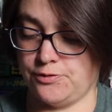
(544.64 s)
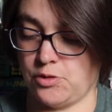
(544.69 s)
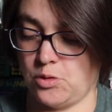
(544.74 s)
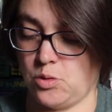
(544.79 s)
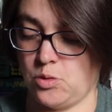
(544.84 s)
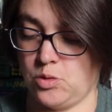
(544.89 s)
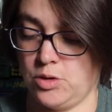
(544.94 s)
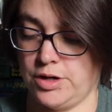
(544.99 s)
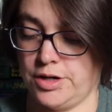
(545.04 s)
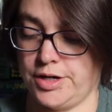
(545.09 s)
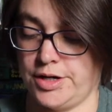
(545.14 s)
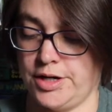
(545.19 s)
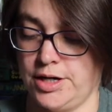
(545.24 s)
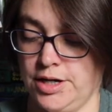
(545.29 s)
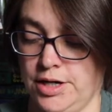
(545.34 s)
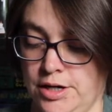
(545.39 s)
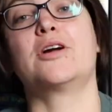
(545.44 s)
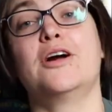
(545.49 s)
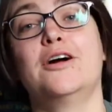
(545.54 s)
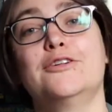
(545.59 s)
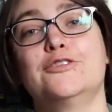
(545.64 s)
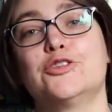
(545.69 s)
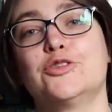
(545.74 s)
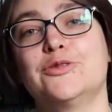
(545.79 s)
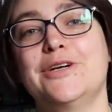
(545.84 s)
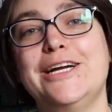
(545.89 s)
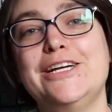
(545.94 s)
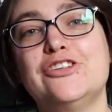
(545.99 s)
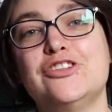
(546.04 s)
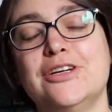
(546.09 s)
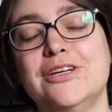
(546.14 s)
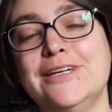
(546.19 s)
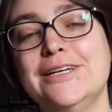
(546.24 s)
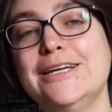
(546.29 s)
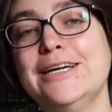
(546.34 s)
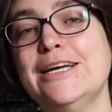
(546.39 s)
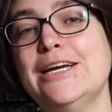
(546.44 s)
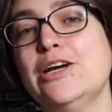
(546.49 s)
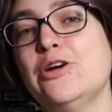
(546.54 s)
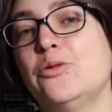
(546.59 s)
for Conjuration,
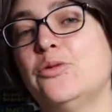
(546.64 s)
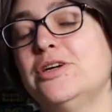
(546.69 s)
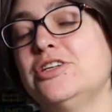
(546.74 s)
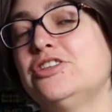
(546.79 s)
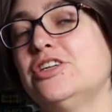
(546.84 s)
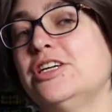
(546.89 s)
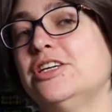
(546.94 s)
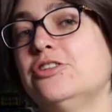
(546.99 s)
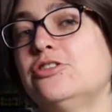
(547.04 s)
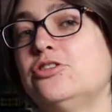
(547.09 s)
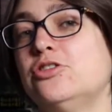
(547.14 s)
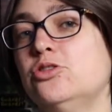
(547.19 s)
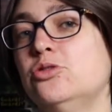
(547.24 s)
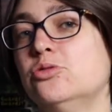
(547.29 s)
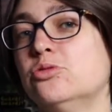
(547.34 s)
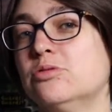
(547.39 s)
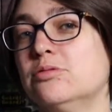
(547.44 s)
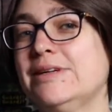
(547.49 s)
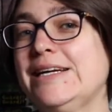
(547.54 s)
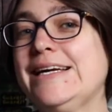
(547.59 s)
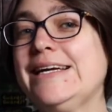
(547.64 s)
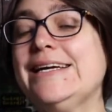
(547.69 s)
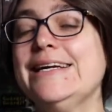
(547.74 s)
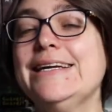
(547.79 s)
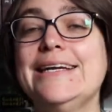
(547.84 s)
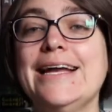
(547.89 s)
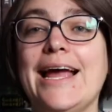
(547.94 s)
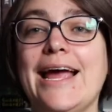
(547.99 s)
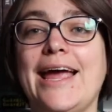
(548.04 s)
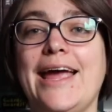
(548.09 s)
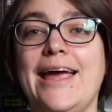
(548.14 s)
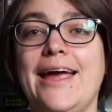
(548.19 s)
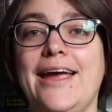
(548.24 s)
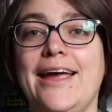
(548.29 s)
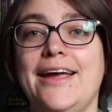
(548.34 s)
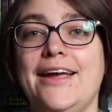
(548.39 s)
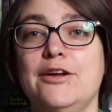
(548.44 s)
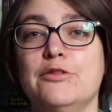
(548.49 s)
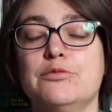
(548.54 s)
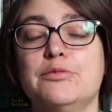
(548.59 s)
which is to reread
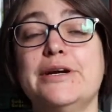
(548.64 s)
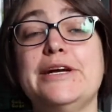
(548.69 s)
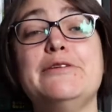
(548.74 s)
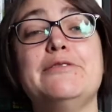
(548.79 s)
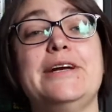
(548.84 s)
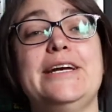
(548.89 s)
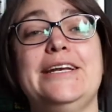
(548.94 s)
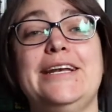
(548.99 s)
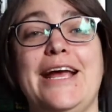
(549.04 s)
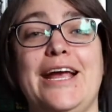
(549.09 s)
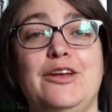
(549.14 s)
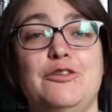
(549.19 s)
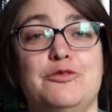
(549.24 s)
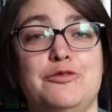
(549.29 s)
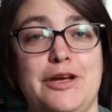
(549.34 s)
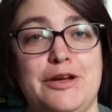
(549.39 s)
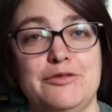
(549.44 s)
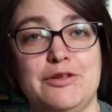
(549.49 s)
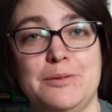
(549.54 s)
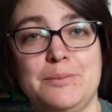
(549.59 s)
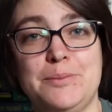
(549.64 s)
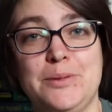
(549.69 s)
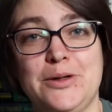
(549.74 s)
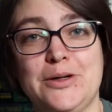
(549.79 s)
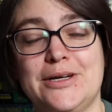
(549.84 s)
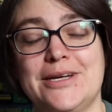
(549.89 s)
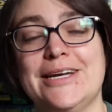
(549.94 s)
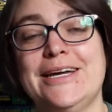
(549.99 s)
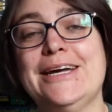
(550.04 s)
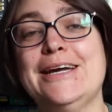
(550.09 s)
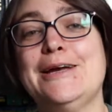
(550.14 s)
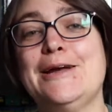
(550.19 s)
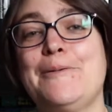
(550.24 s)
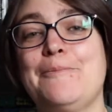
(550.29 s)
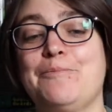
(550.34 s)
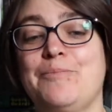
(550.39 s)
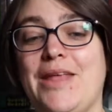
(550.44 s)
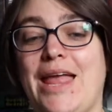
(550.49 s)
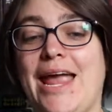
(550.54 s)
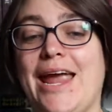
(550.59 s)
a favorite book,
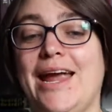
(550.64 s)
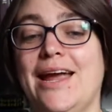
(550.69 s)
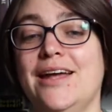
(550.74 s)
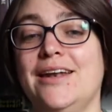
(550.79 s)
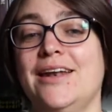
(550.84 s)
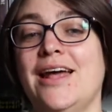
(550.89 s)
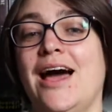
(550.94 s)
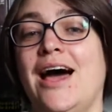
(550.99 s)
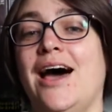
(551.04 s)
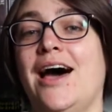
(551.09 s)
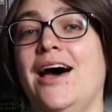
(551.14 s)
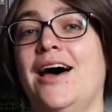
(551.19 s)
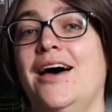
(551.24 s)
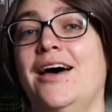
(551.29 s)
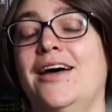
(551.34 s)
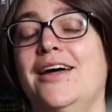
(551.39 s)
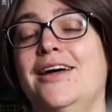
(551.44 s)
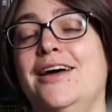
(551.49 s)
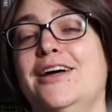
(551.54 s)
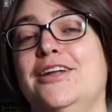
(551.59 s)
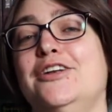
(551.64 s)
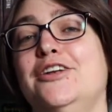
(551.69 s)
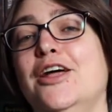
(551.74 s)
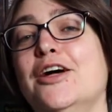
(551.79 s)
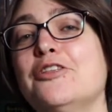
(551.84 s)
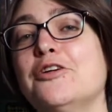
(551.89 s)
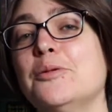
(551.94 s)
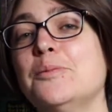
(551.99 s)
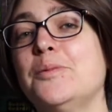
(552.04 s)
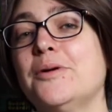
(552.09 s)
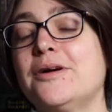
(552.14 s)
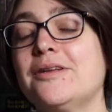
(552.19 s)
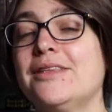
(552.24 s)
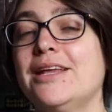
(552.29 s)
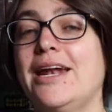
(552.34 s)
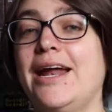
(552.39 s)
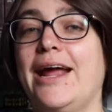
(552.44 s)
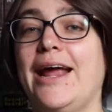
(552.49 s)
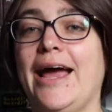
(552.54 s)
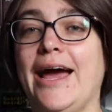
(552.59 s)
and another book
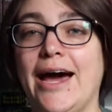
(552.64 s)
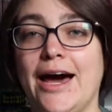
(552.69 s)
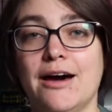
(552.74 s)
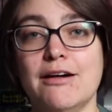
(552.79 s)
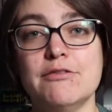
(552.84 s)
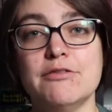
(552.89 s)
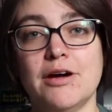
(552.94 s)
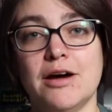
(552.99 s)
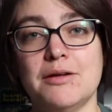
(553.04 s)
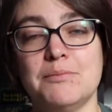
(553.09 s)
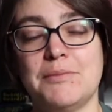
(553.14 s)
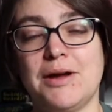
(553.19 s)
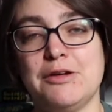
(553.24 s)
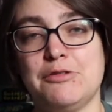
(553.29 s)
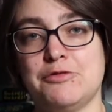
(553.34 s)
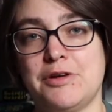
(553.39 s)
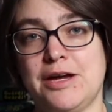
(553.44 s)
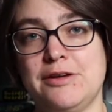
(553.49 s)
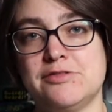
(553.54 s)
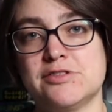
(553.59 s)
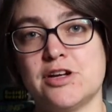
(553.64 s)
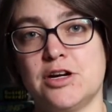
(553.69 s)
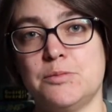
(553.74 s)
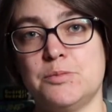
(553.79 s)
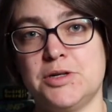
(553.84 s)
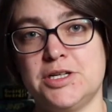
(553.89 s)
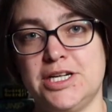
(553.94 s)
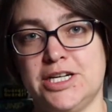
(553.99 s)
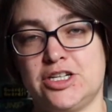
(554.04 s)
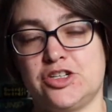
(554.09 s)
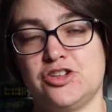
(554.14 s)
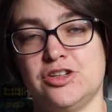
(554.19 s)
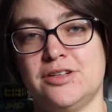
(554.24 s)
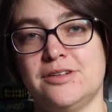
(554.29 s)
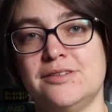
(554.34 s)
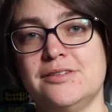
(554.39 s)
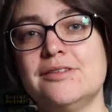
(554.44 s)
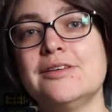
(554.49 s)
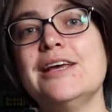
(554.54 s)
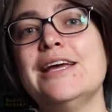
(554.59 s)
that I have on my 5-star
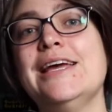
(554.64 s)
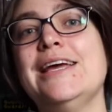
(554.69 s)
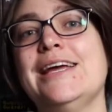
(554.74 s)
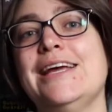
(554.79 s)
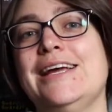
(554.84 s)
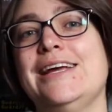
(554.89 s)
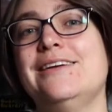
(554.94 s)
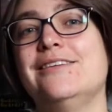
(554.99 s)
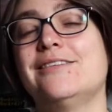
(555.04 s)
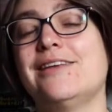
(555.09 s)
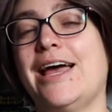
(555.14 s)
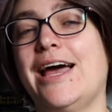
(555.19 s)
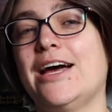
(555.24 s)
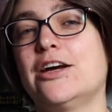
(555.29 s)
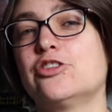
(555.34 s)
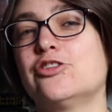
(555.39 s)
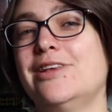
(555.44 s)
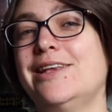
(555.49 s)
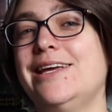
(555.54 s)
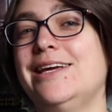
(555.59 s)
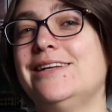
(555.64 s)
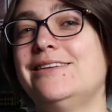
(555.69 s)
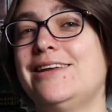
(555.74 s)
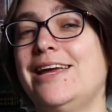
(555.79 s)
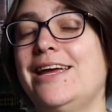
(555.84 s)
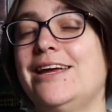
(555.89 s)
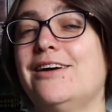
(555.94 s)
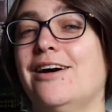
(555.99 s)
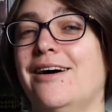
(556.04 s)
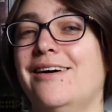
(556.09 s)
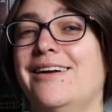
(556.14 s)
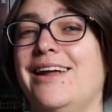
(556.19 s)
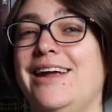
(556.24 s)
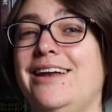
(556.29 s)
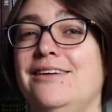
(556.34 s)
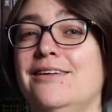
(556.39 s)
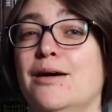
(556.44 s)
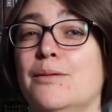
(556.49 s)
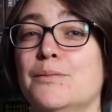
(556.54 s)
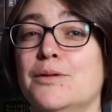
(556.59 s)
predictions is actually a take on a
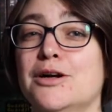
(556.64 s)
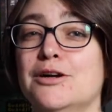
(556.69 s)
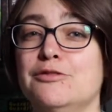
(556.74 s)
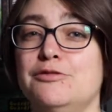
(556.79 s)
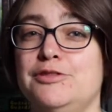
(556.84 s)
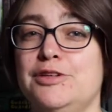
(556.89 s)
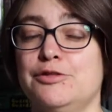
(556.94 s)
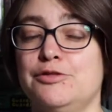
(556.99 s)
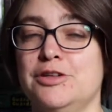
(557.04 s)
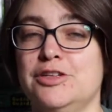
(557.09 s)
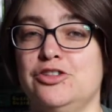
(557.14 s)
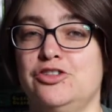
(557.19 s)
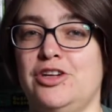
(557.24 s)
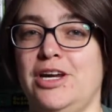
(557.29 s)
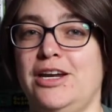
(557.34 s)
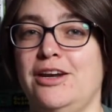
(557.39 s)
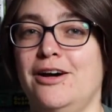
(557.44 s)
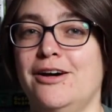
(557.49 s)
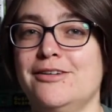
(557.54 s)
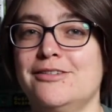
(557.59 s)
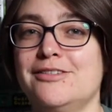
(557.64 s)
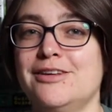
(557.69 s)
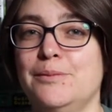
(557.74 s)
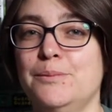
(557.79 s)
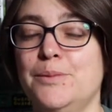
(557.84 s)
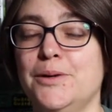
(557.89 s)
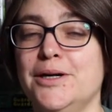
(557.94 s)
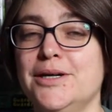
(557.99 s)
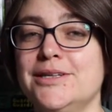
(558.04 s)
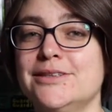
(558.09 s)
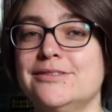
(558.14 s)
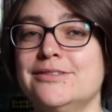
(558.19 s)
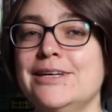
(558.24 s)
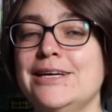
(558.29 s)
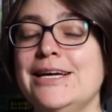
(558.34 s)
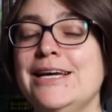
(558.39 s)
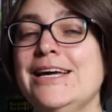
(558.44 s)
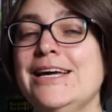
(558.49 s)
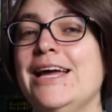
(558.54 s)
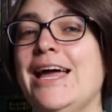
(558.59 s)
number of different Jane Austen books,
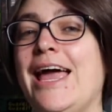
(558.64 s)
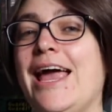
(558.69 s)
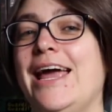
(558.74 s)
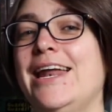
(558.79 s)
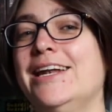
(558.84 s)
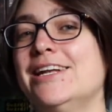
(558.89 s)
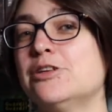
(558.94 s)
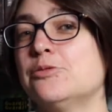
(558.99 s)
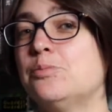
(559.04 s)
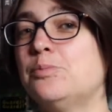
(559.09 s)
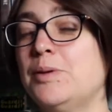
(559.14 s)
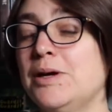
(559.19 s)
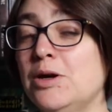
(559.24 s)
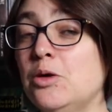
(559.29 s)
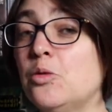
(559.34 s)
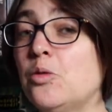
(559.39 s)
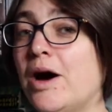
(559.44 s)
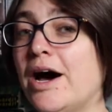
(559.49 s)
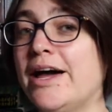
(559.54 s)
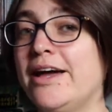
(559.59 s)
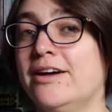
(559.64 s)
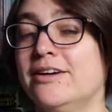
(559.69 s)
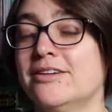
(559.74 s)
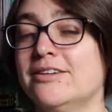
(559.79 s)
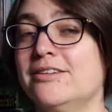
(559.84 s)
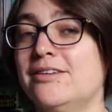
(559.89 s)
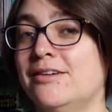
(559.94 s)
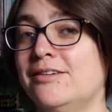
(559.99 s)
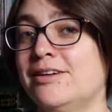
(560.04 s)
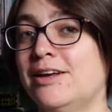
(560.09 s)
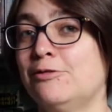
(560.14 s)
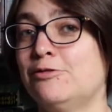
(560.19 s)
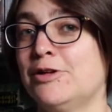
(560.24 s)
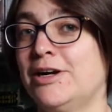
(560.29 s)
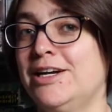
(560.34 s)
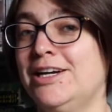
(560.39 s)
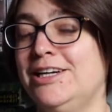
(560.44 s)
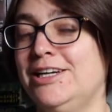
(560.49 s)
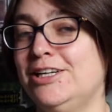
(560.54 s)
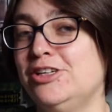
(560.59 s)
and it's been a while since I've
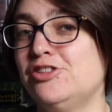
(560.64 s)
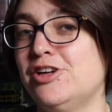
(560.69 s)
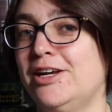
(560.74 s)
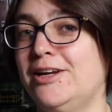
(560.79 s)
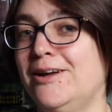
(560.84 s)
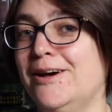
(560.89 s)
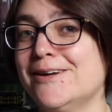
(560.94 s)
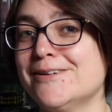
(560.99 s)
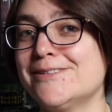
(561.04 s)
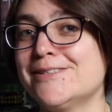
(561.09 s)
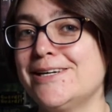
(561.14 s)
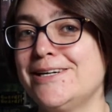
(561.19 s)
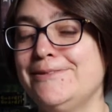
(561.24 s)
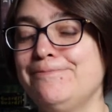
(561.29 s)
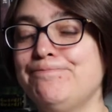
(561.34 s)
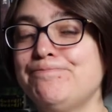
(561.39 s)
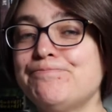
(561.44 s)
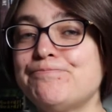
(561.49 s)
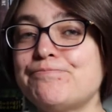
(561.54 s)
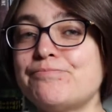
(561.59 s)
read any Jane Austen,